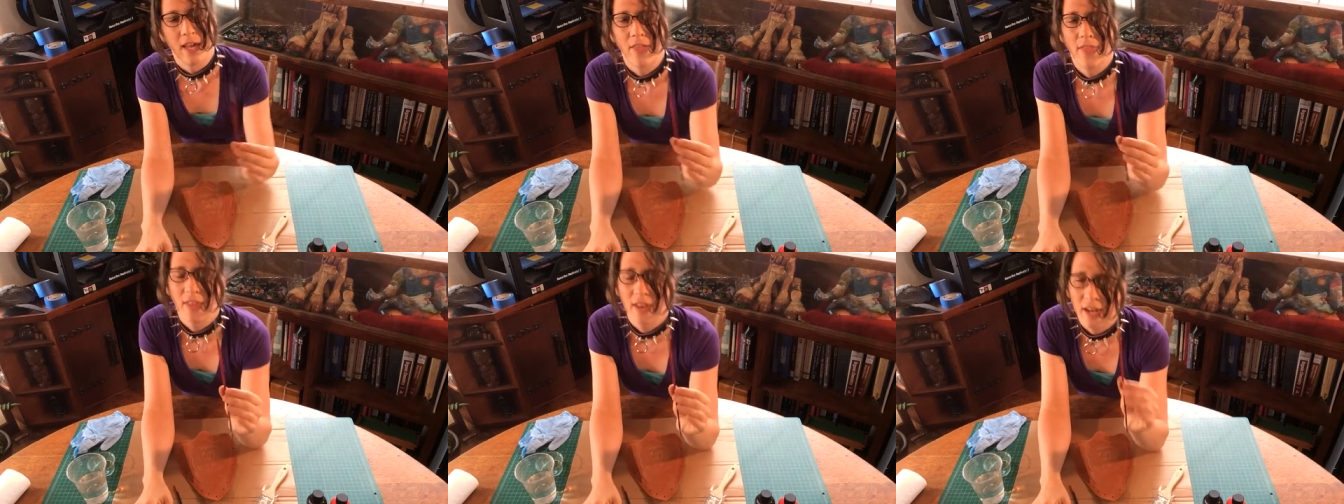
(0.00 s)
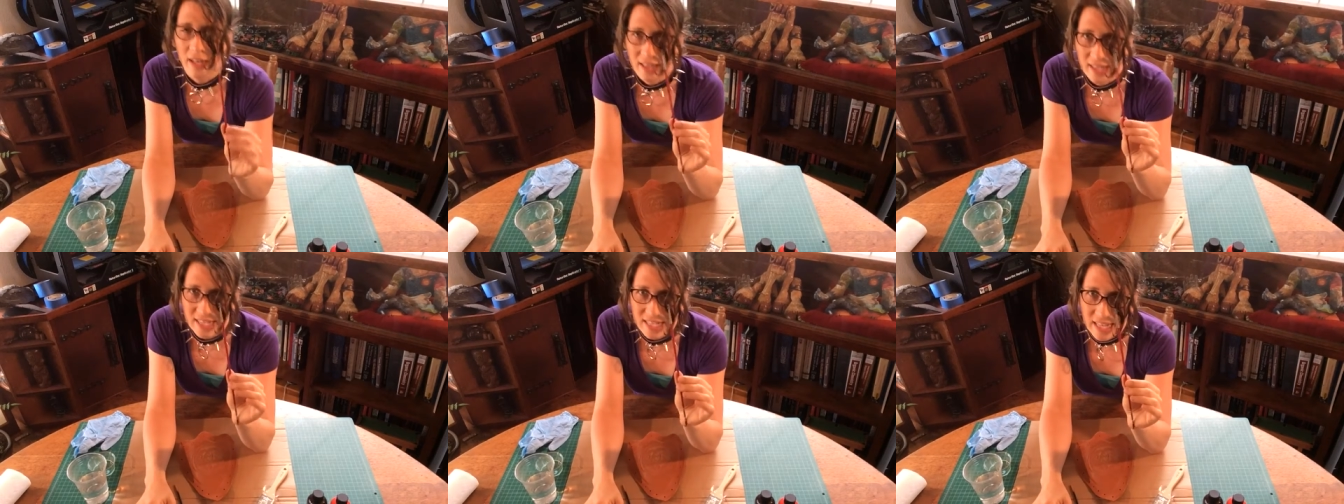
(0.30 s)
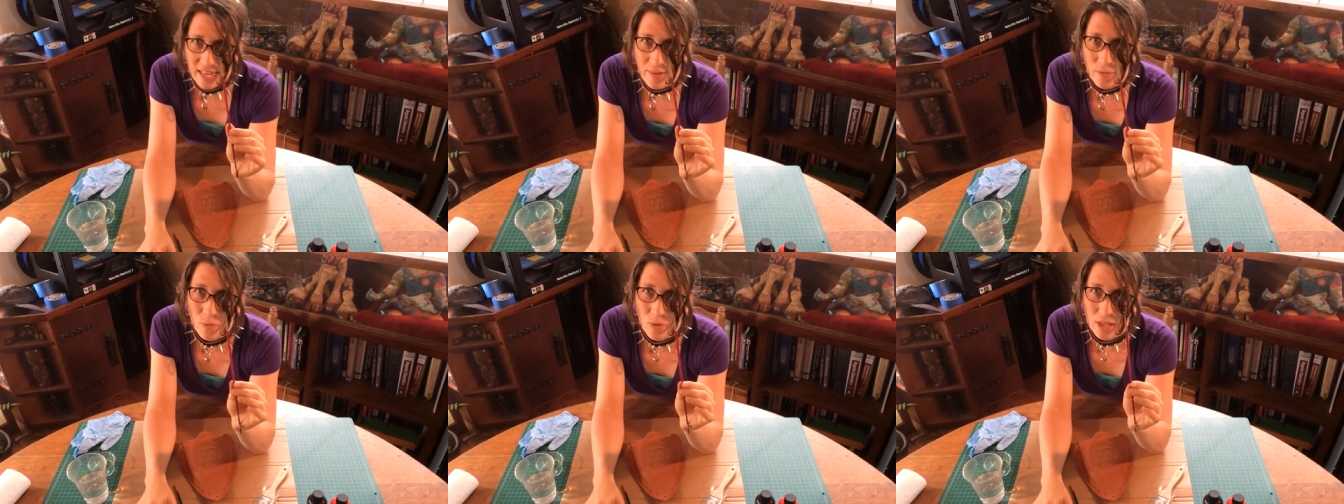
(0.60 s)
And then I like
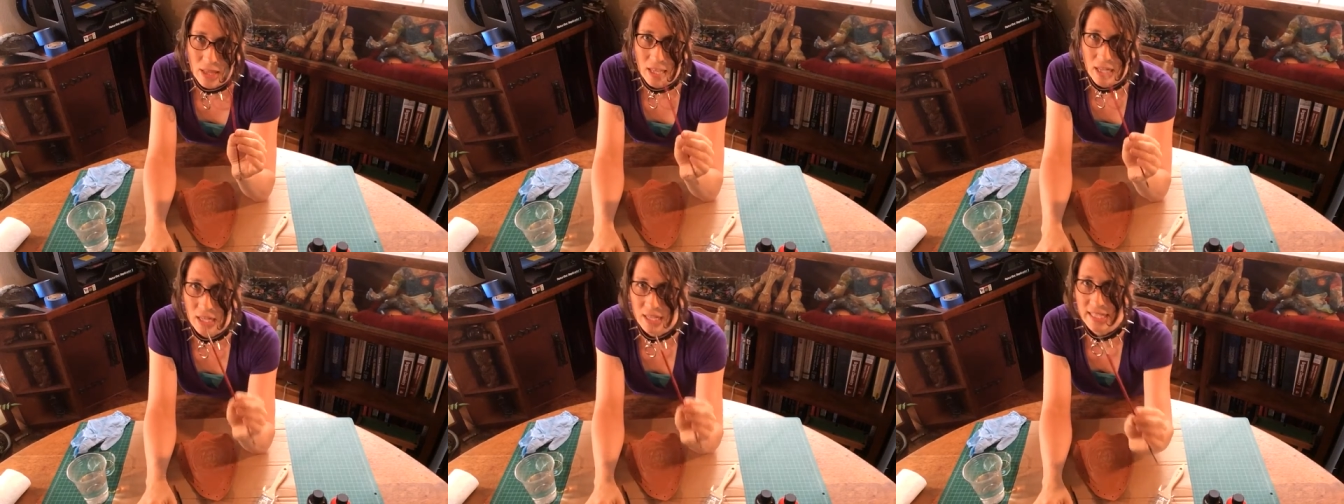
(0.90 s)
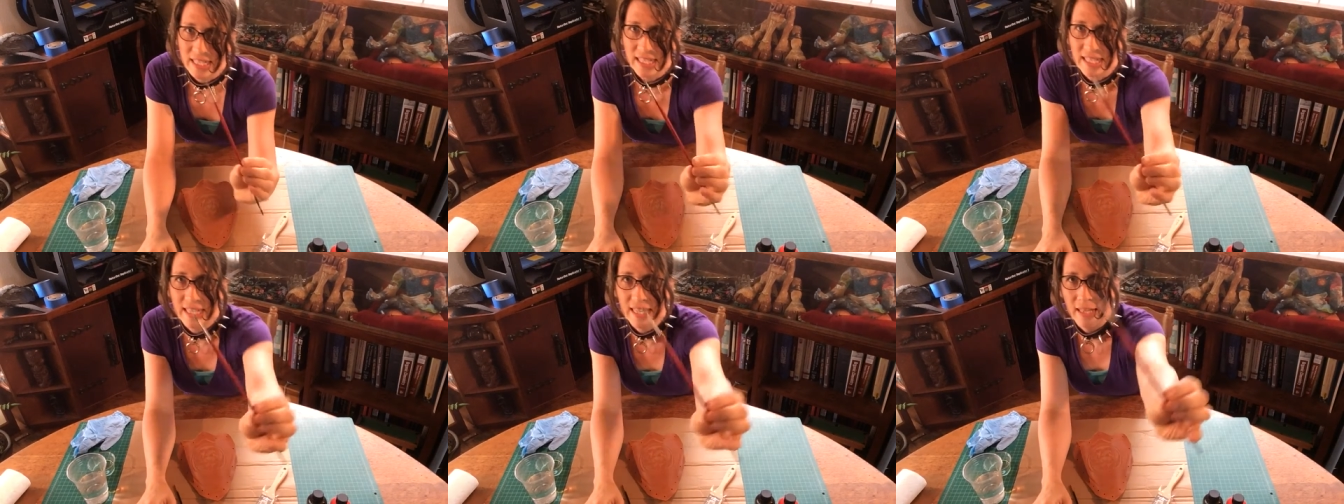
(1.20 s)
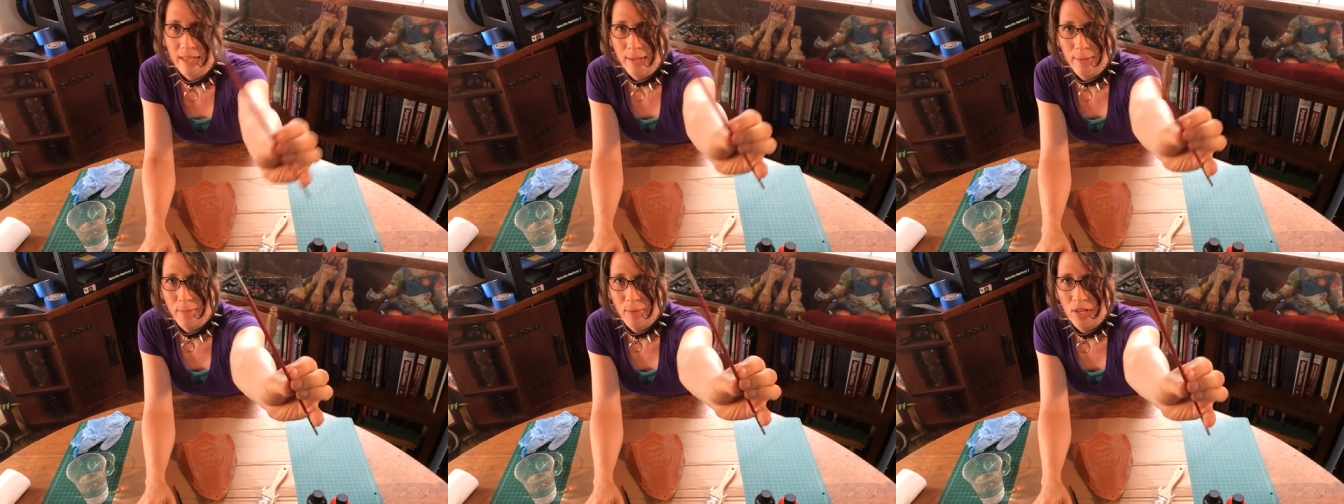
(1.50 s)
to have one little
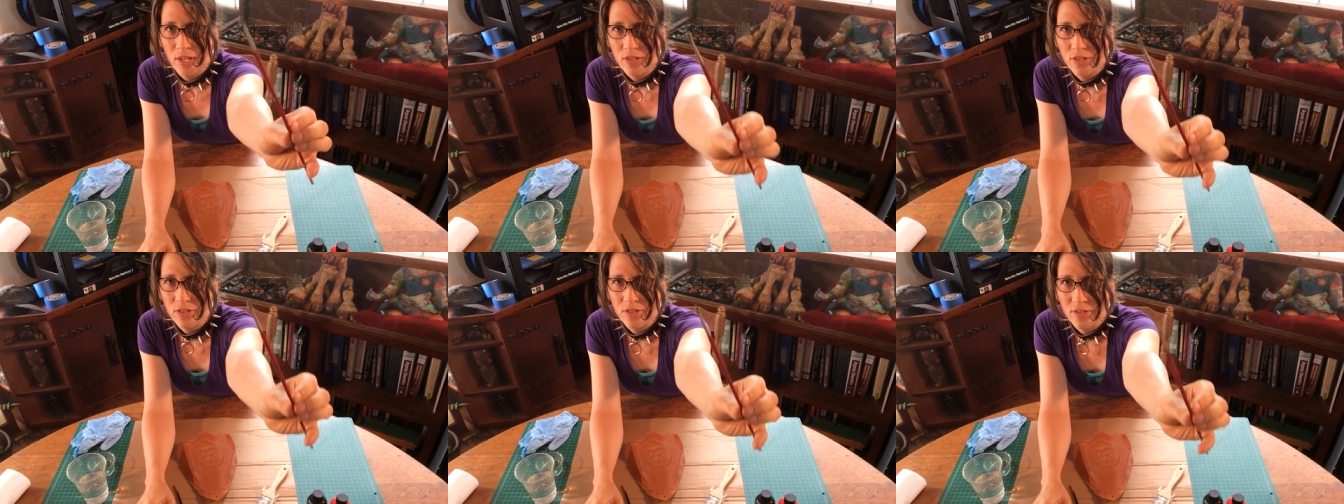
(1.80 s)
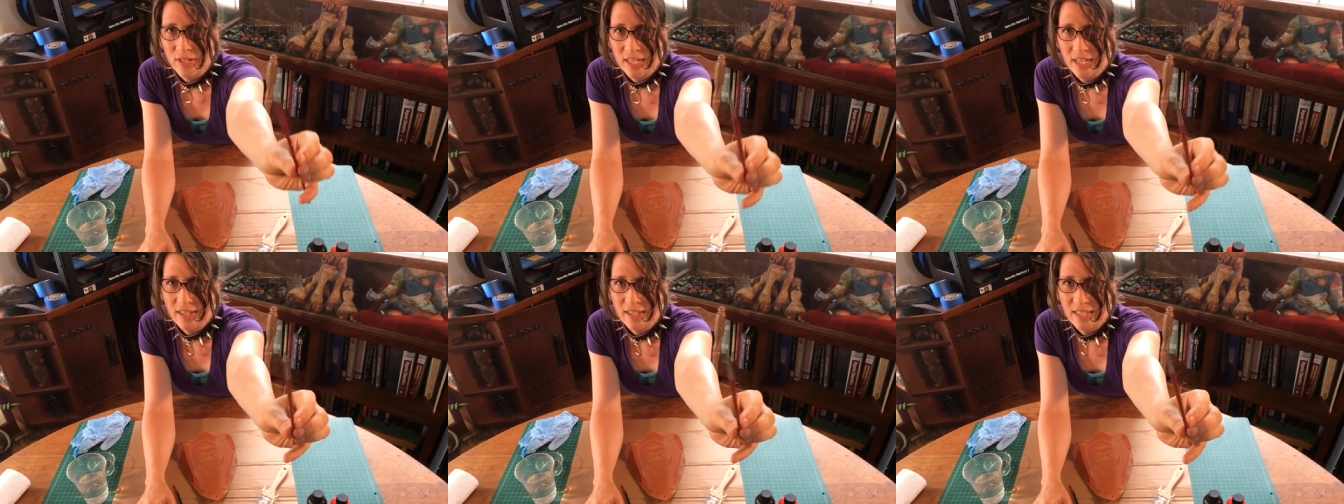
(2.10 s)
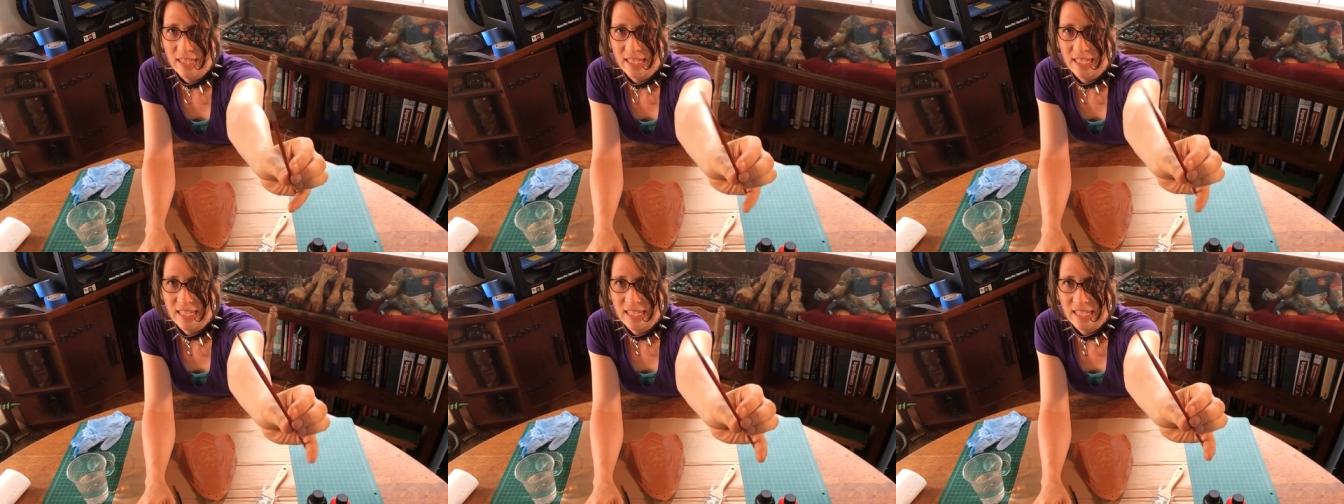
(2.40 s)
detailing brush. Okay, you
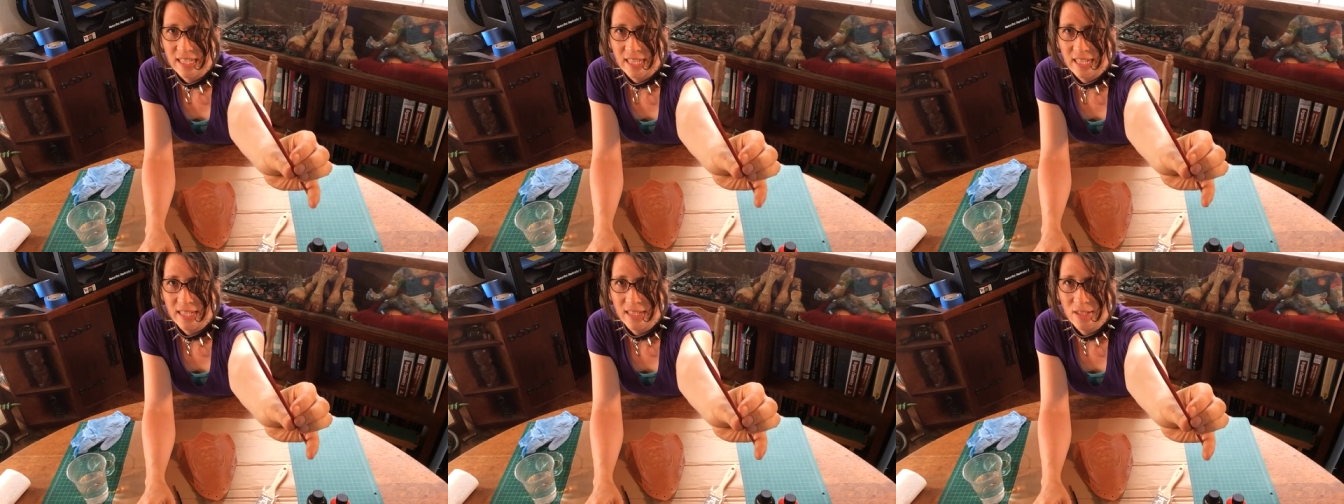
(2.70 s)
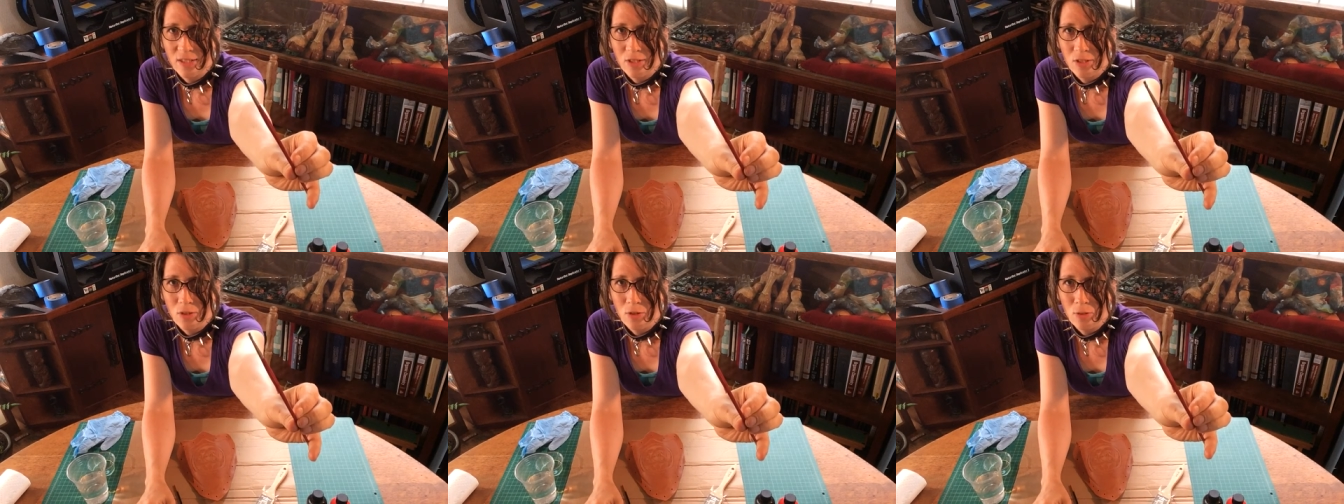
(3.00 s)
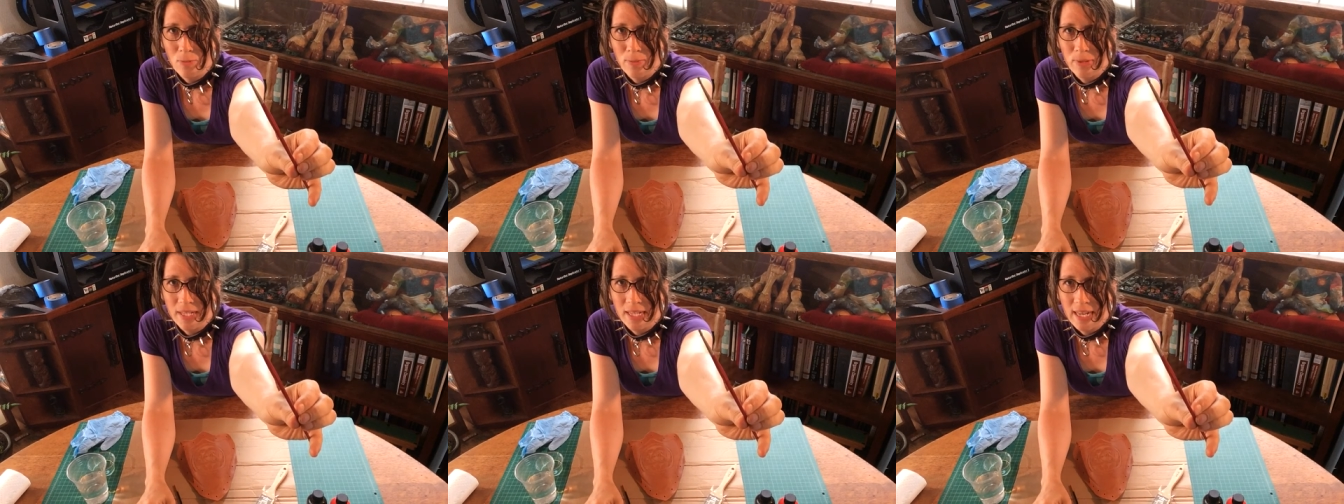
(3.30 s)
can see it's got a
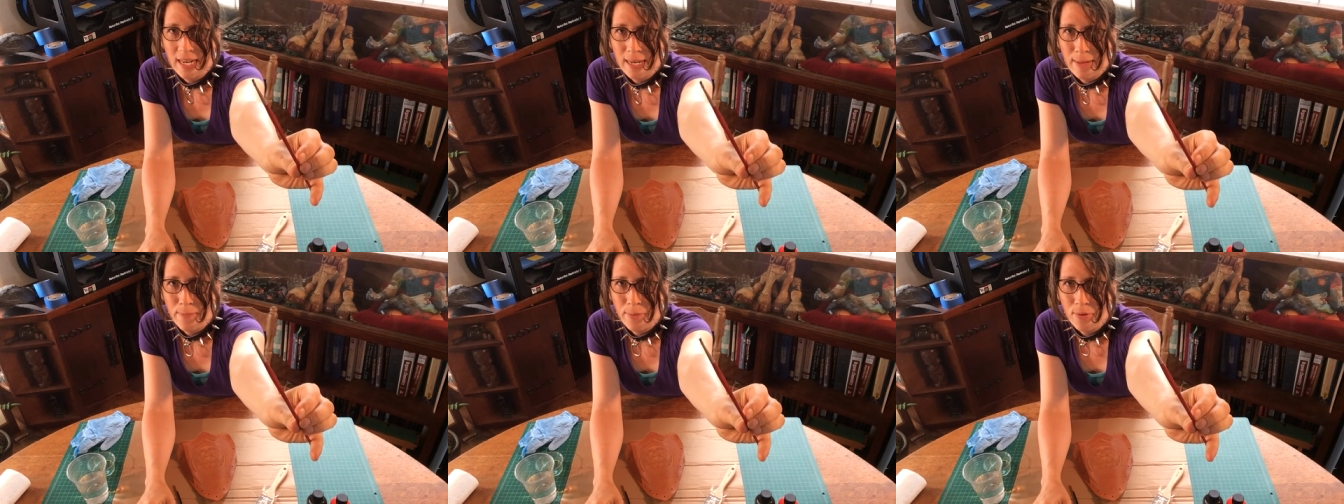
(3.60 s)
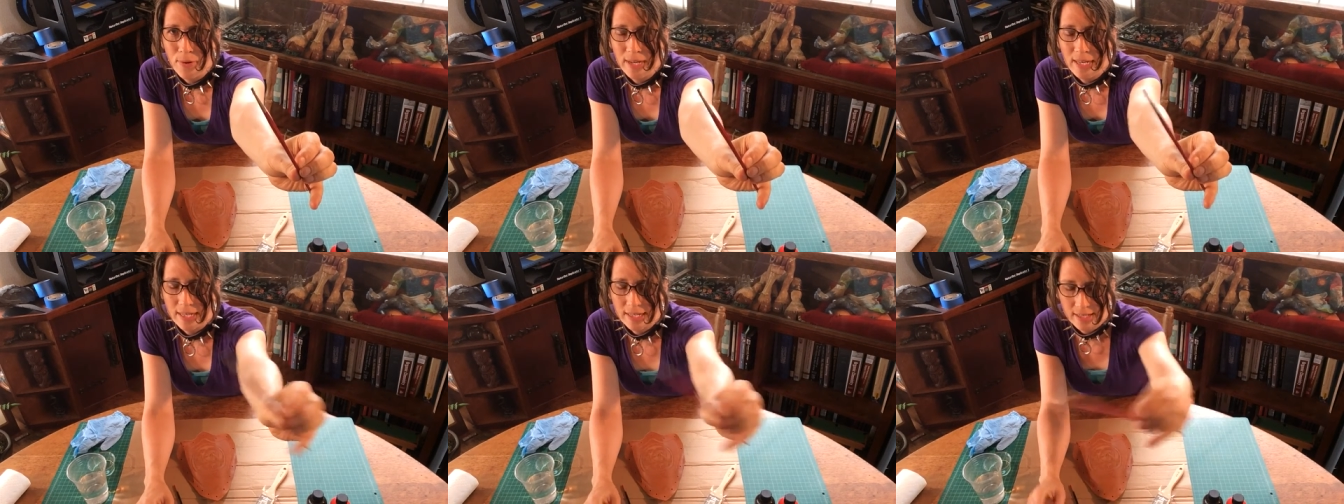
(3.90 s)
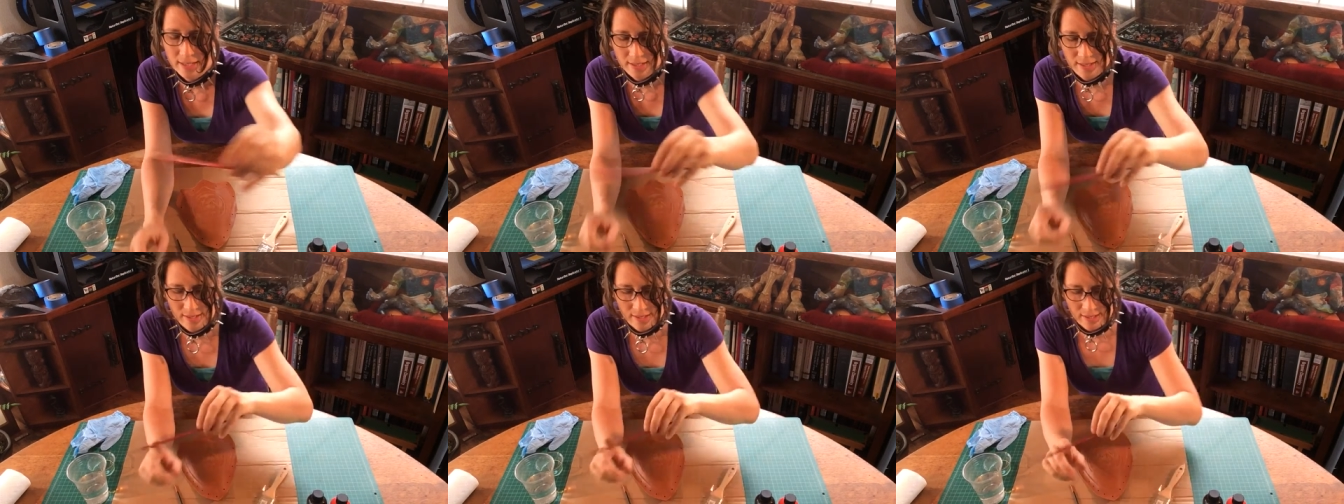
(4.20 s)
super tiny point.